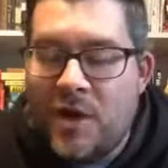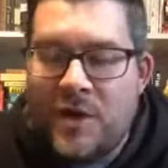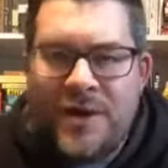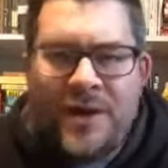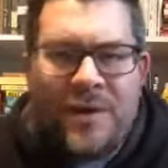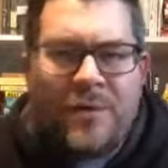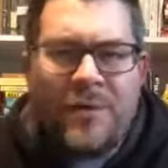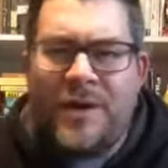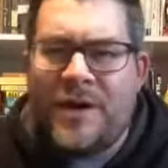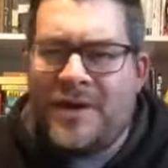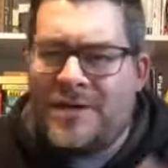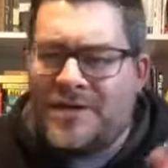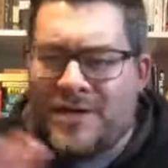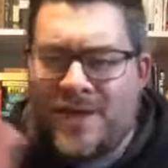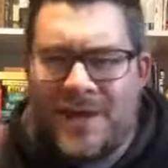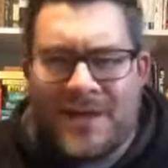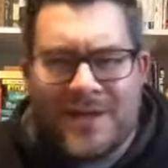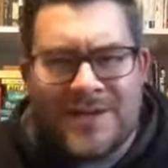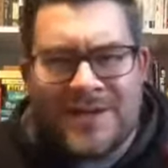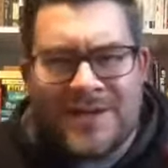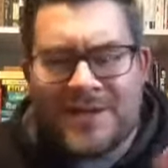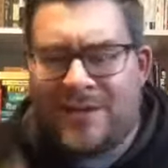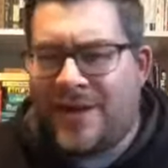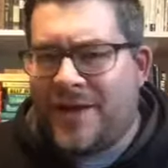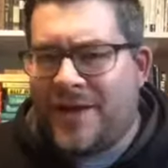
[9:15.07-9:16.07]
Now, we're not
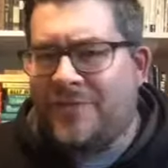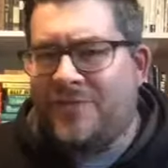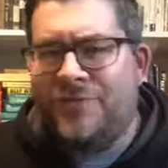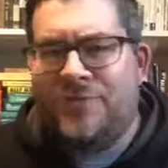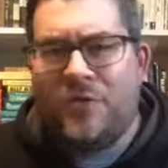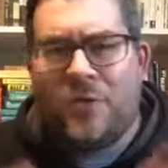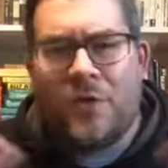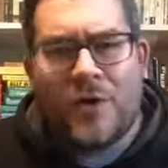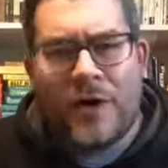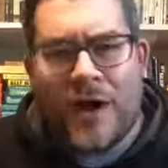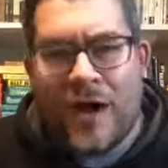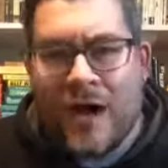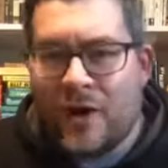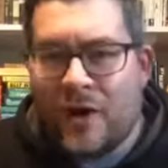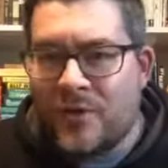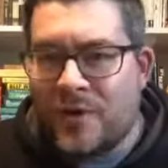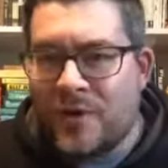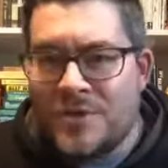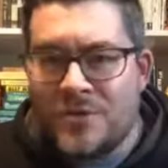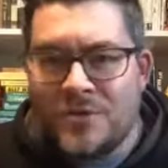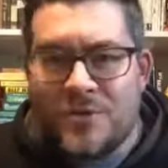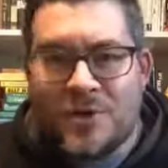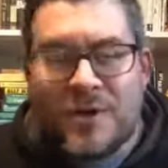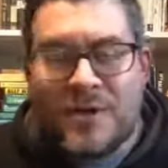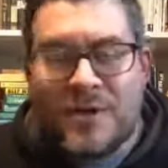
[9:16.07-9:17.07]
talking like 4
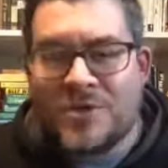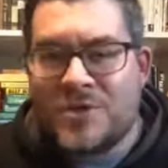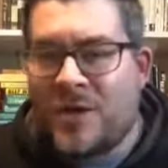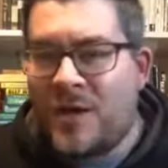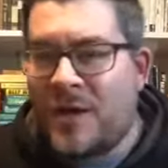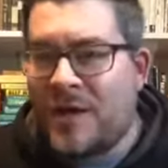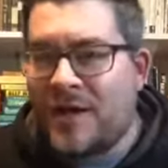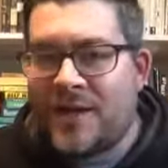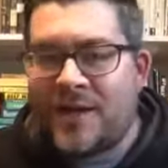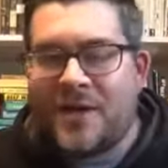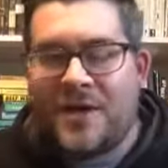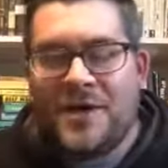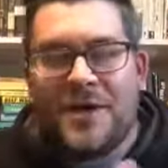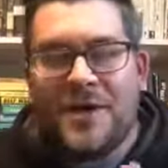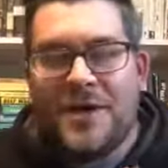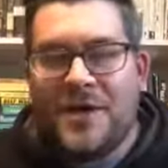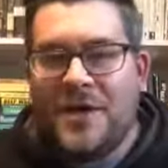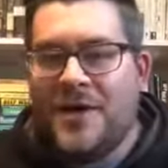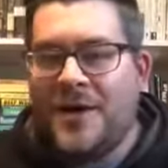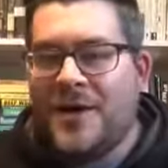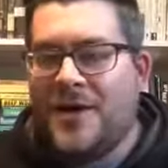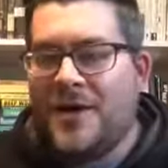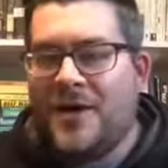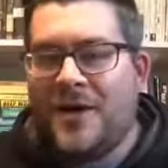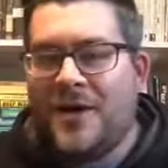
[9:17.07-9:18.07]
hours. We're not talking
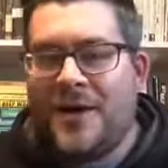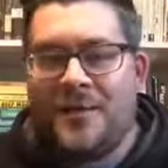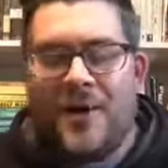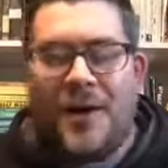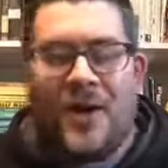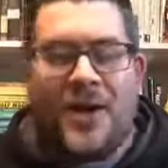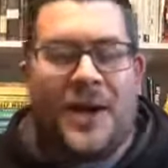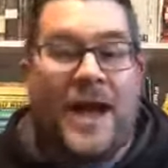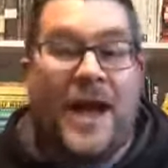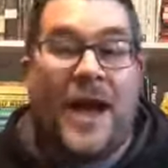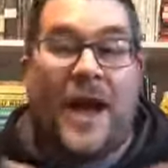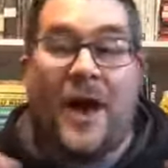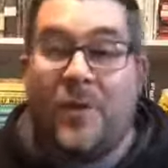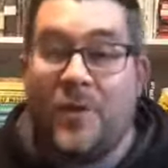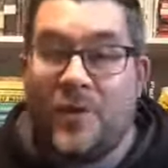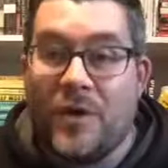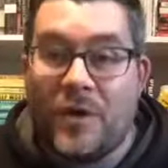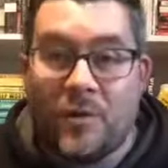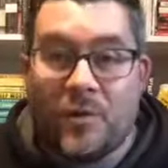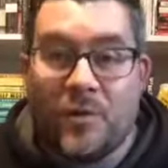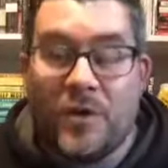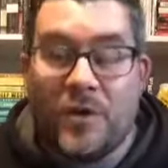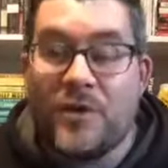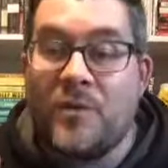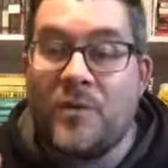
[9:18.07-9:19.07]
an
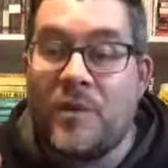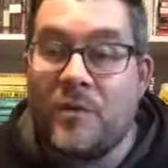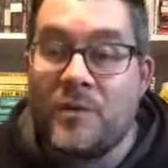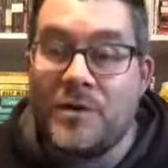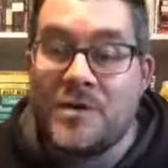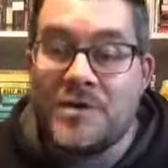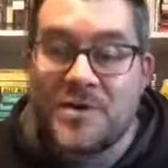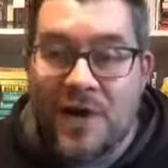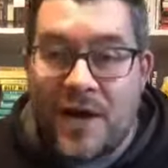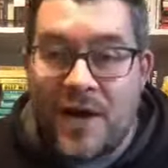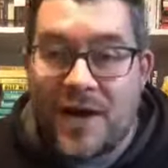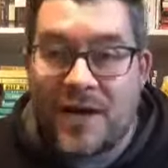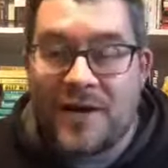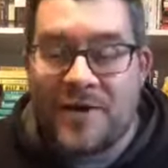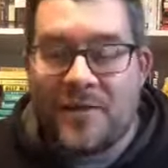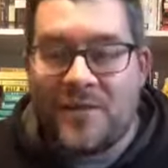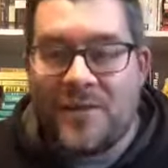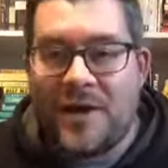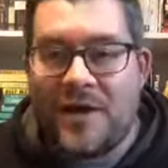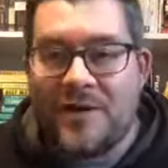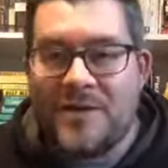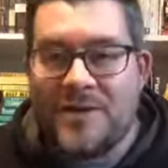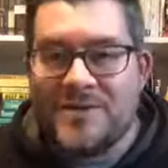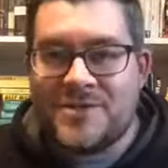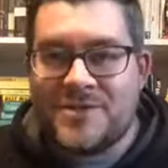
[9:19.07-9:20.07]
hour. What we're talking
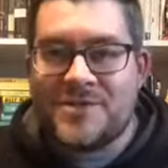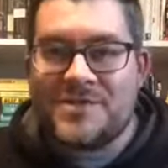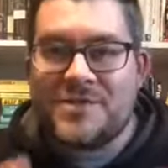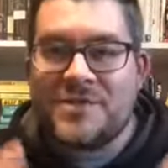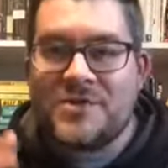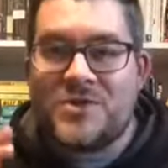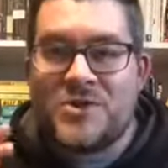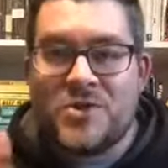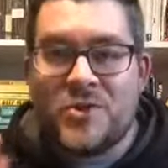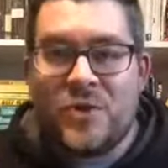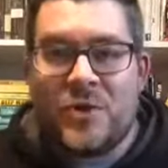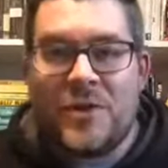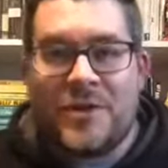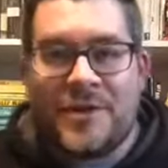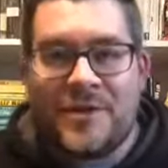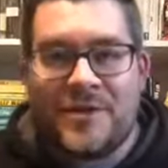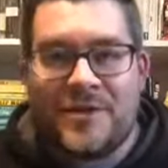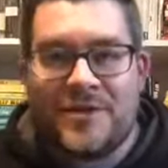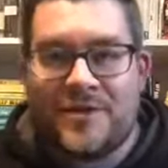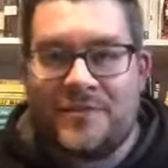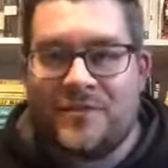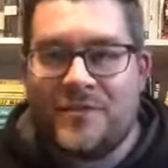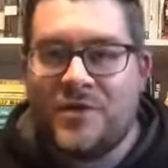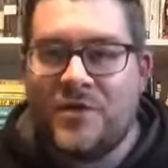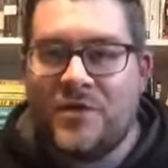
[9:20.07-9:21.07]
about is just a short
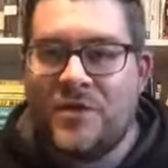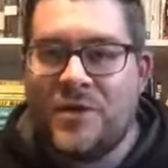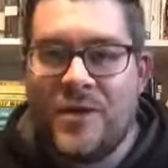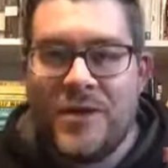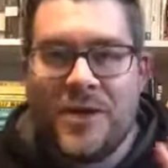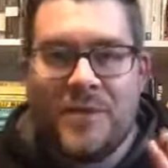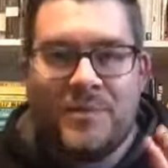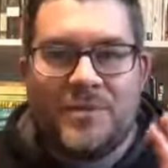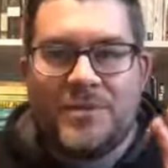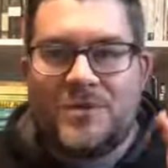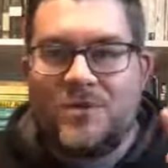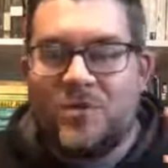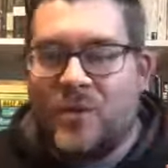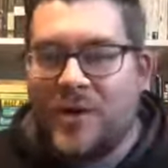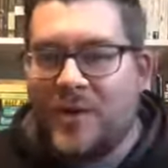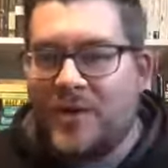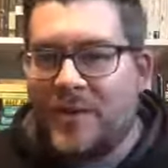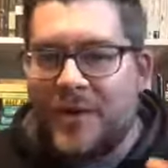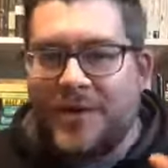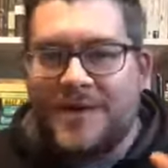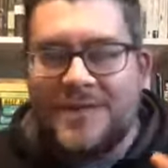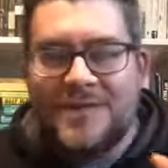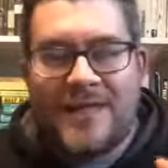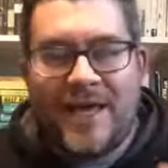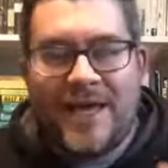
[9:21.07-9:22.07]
interview between
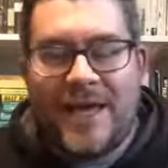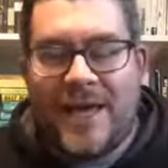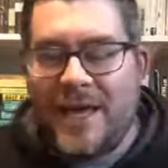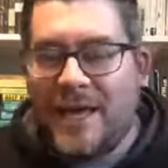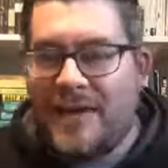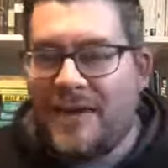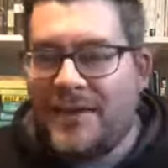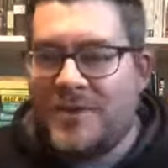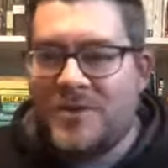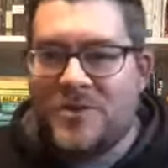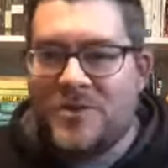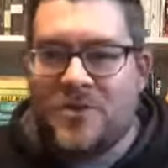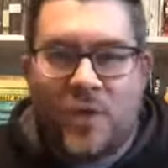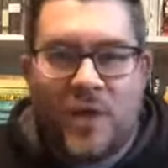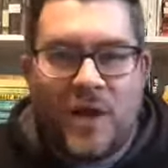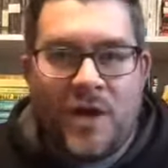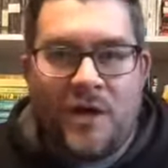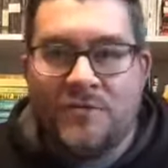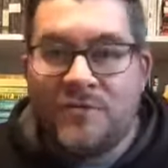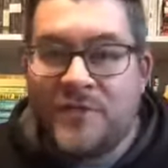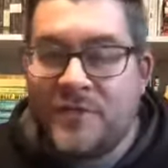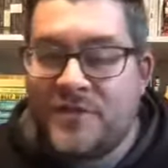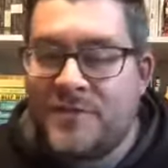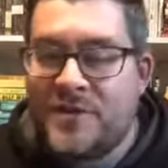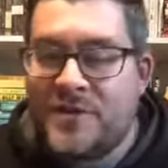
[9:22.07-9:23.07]
like 10 to
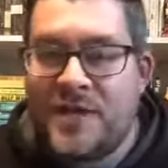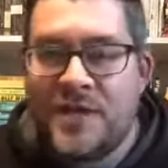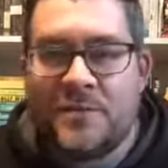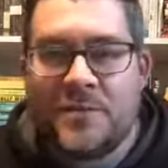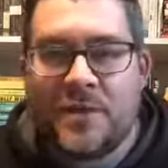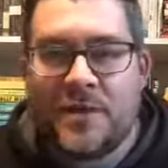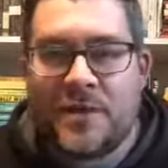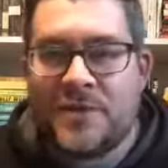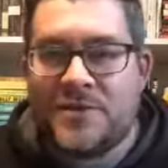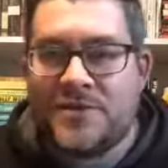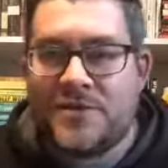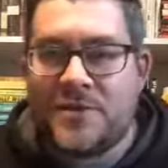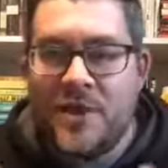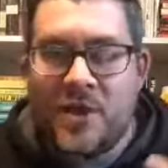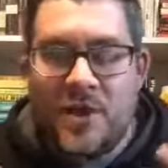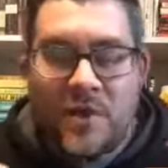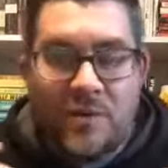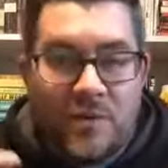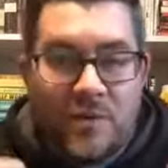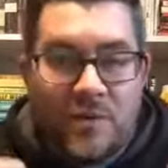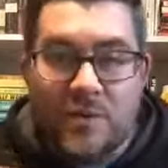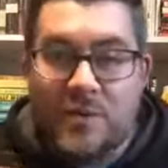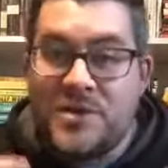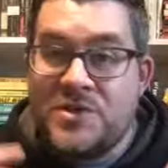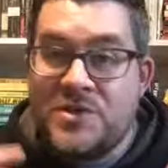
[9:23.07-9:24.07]
12, 15 minutes,
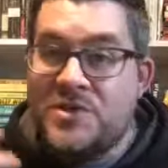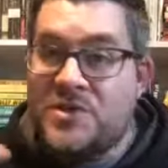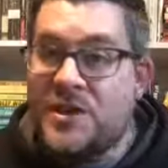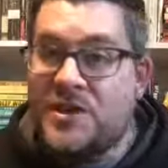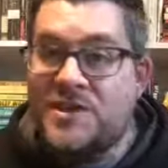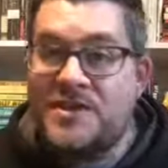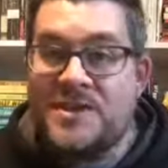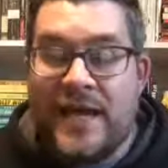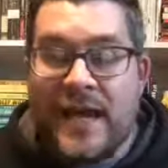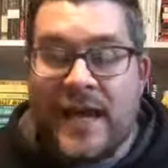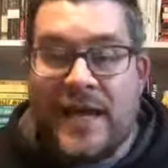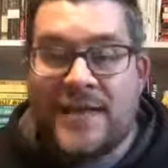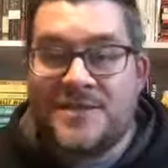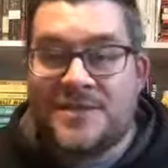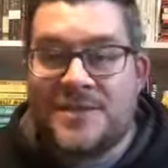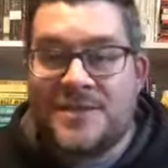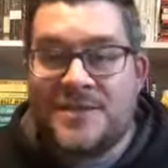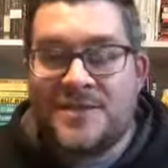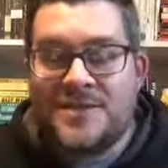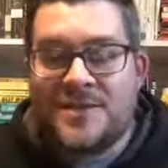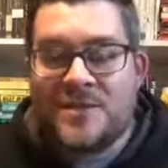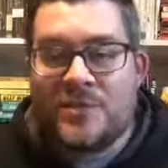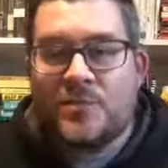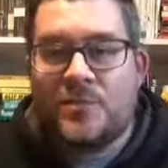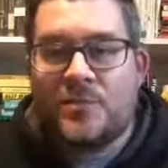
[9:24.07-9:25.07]
where we're just
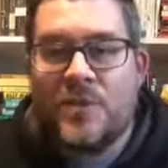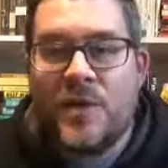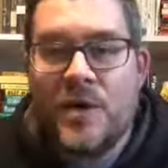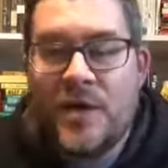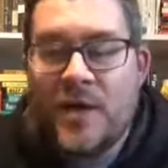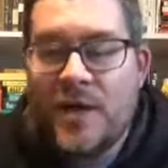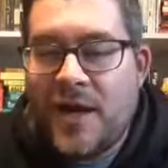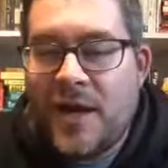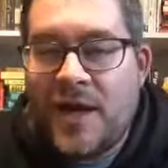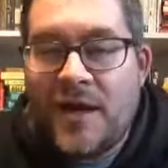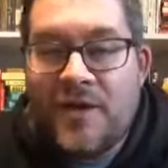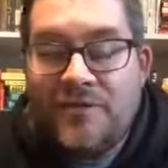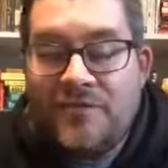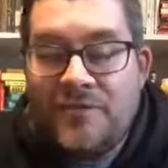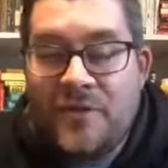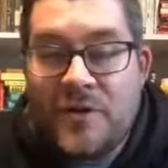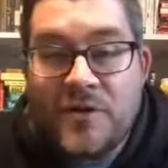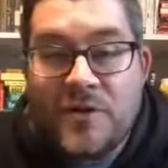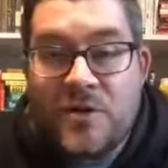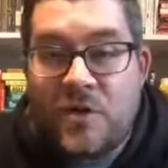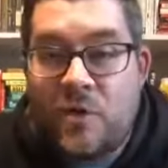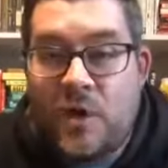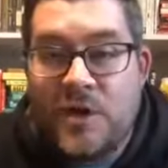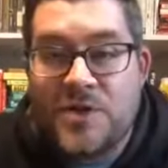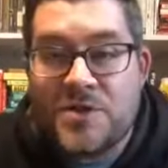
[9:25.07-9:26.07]
asking some kind of
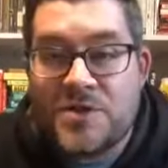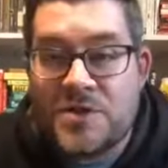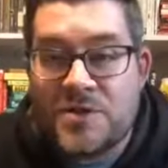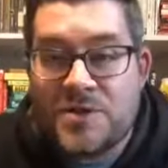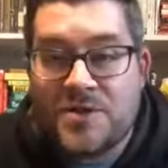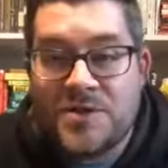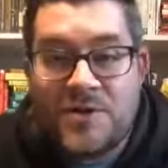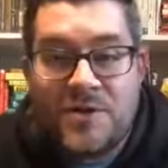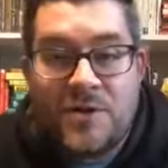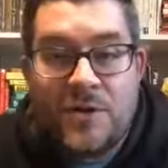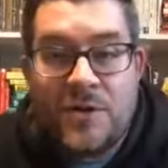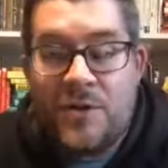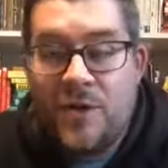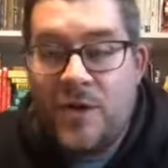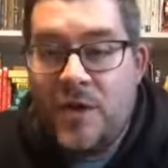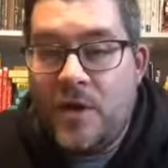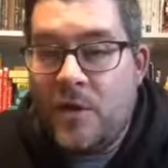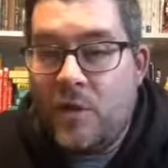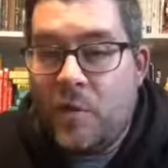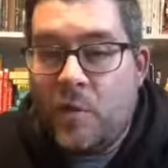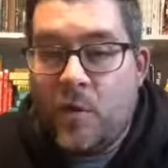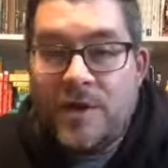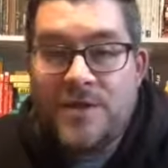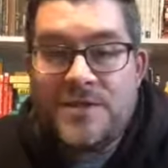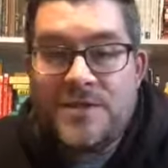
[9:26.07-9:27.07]
fun questions. You know,
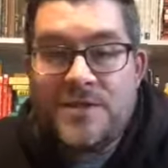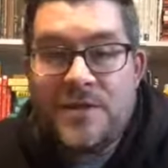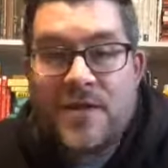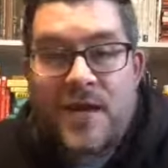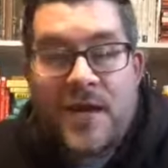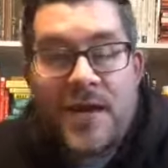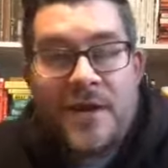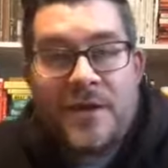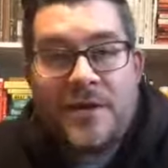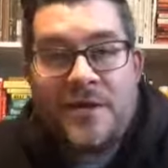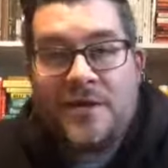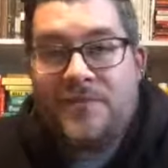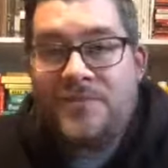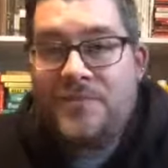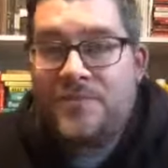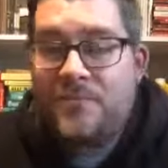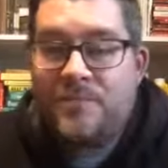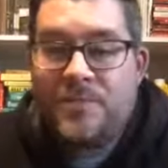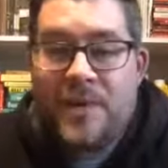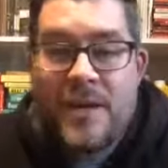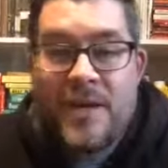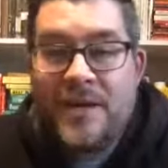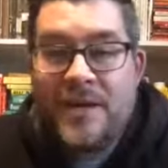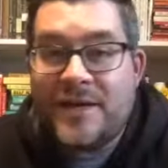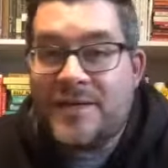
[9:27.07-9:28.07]
what's kind
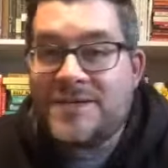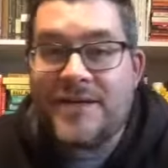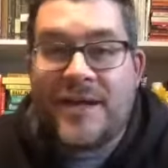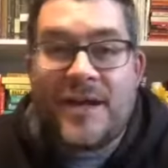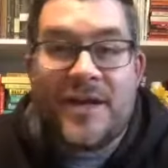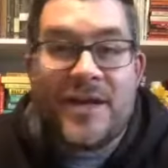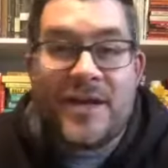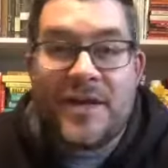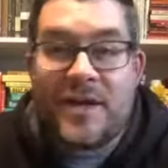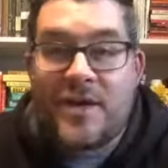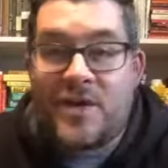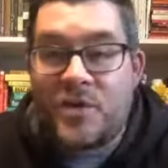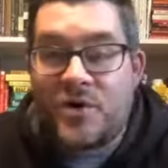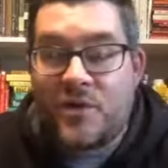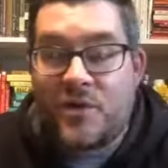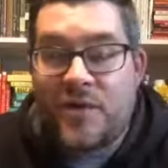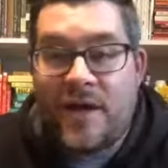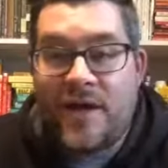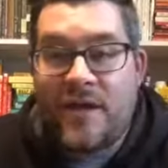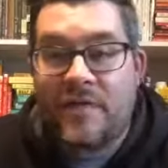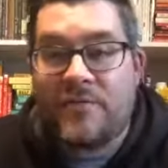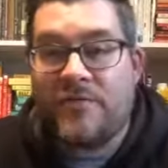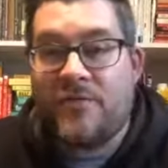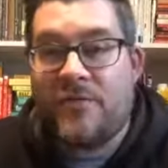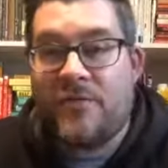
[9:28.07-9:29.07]
of been exciting in your
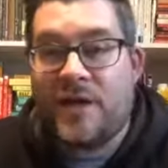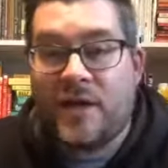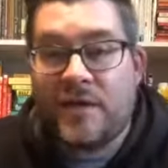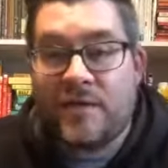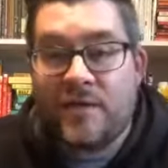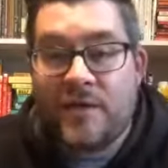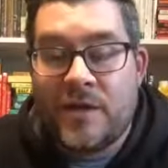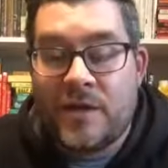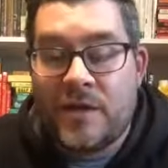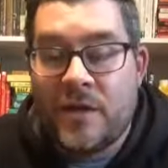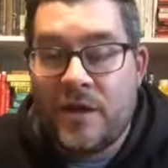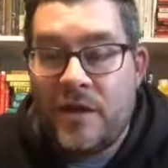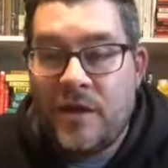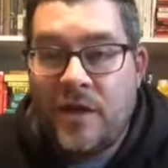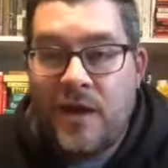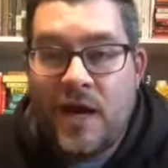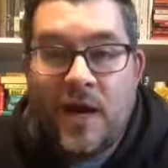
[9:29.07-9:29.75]
life lately?